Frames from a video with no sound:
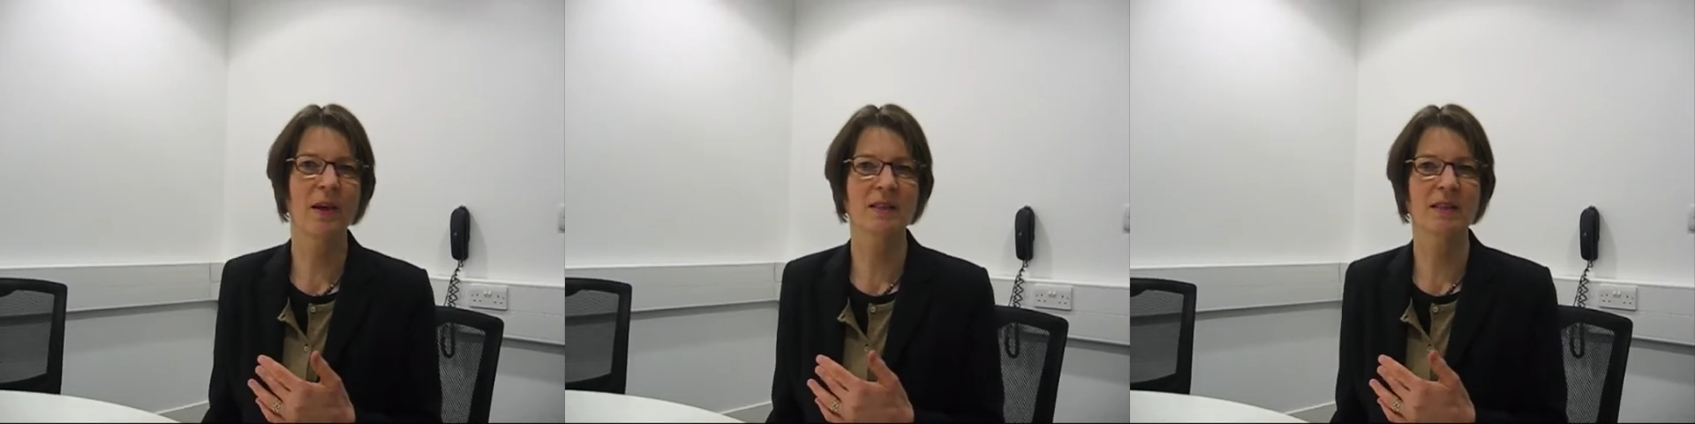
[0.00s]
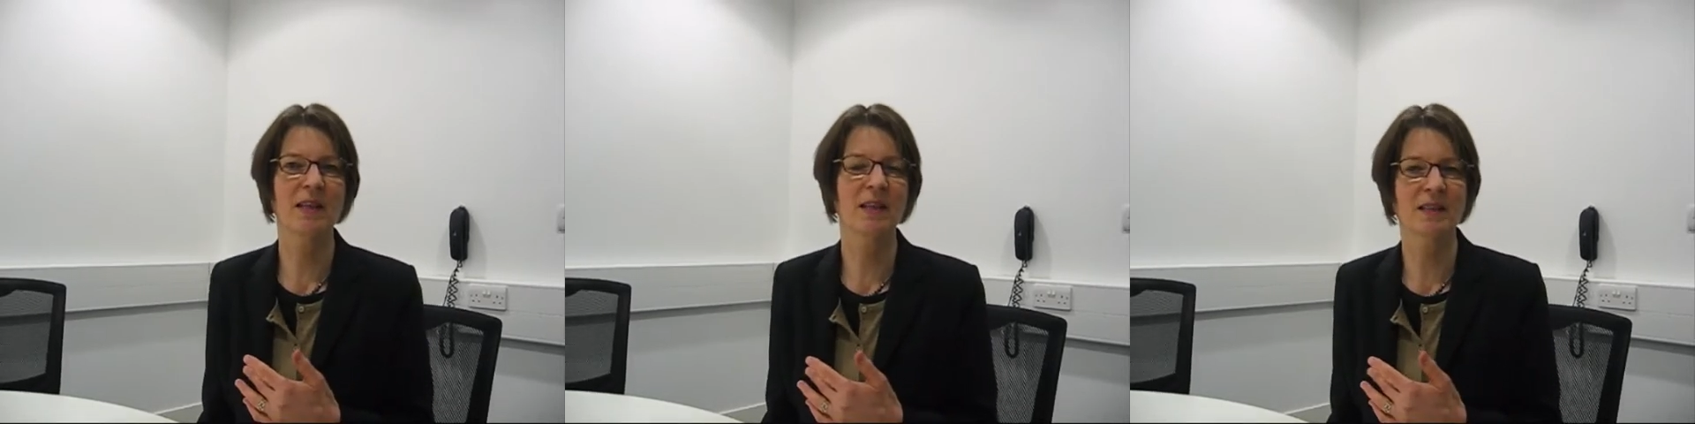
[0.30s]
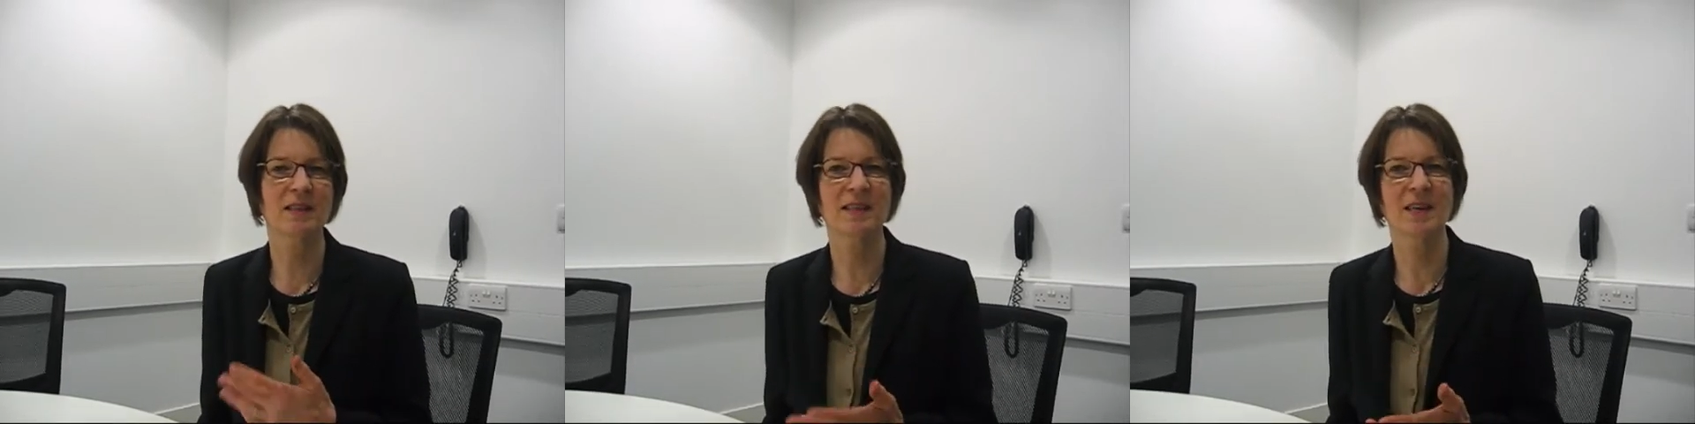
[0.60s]
as I said,
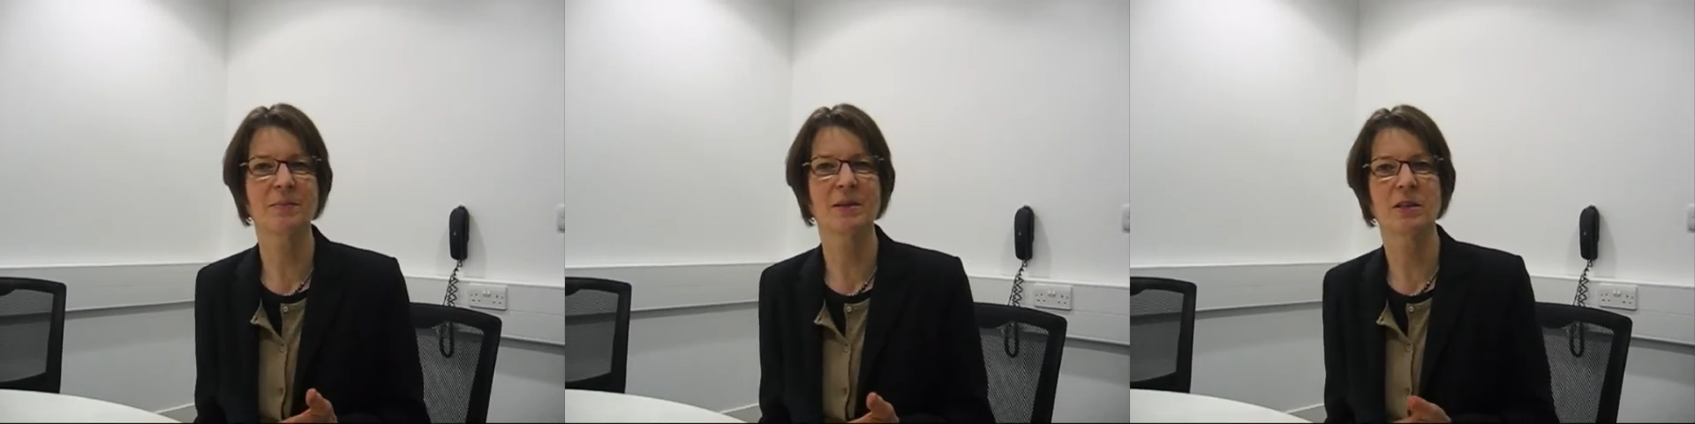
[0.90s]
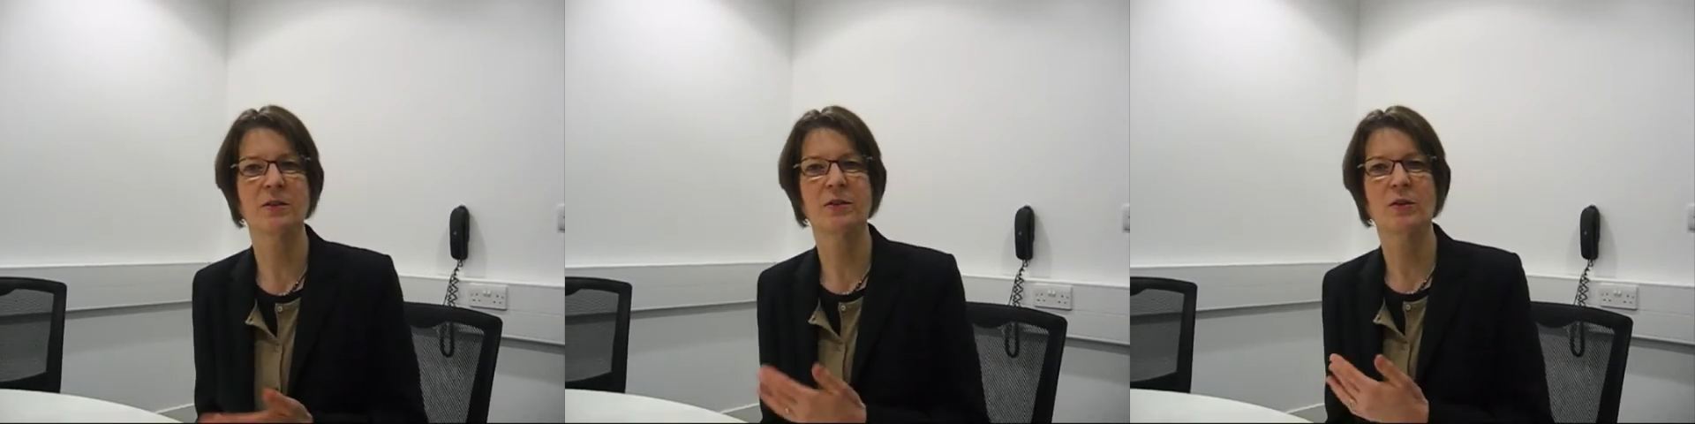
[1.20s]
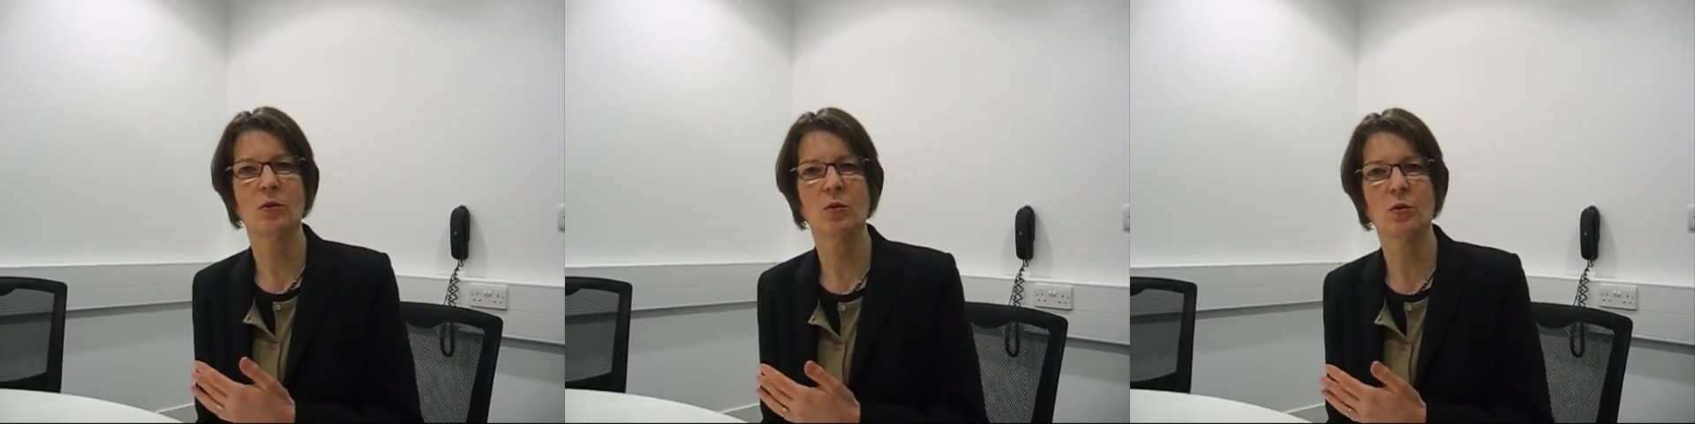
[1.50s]
that's a celebrity interview
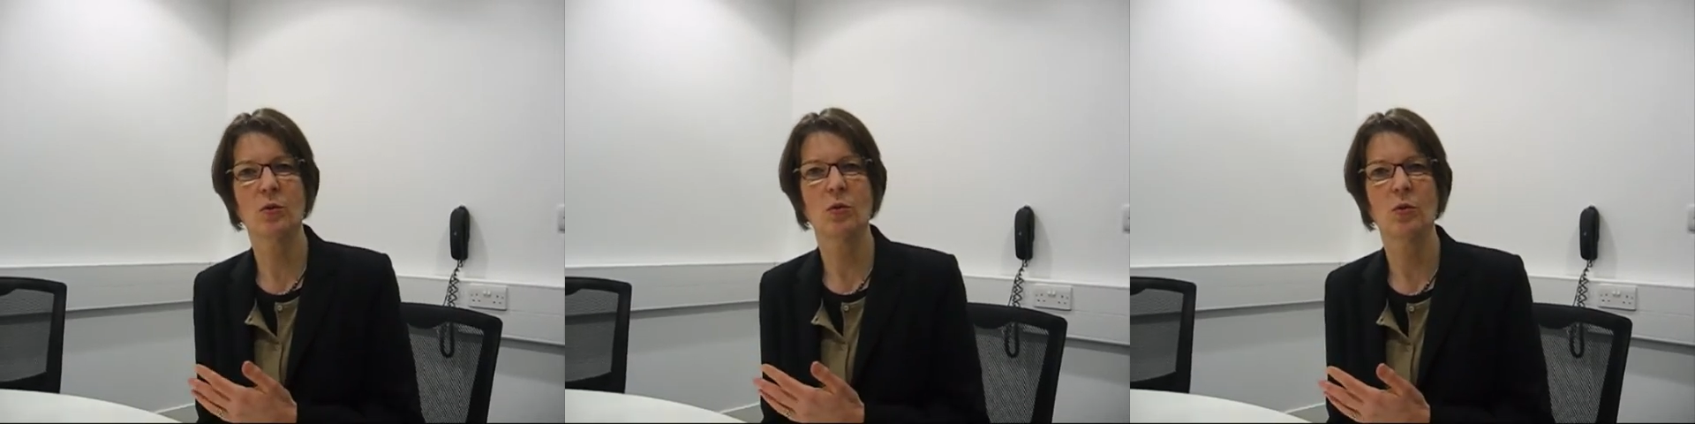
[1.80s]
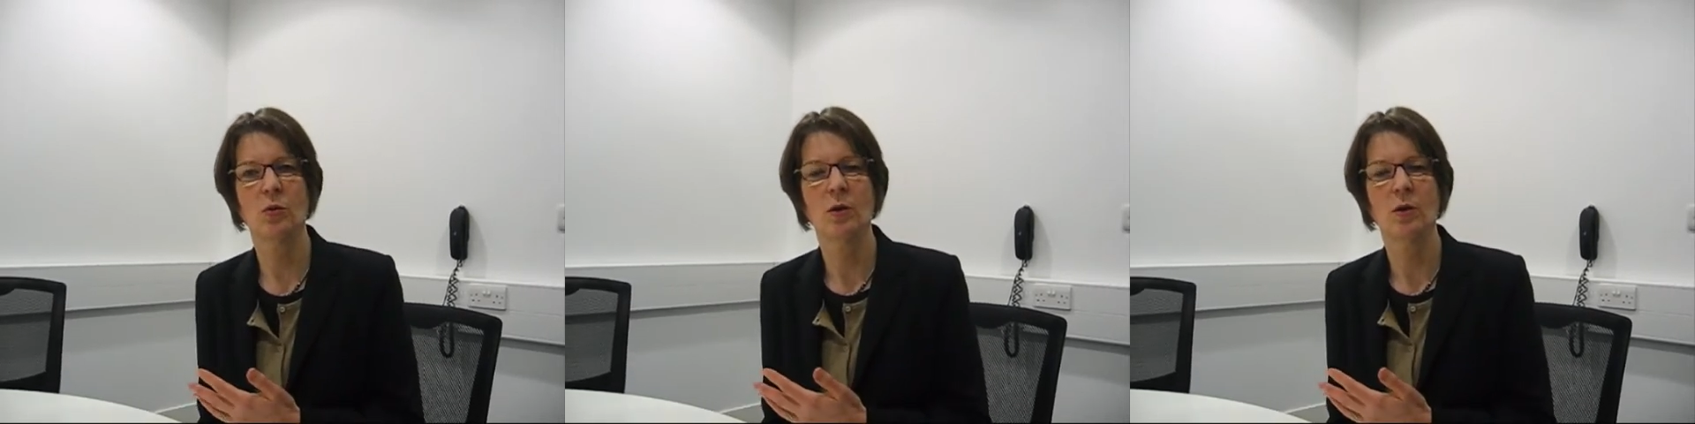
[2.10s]
or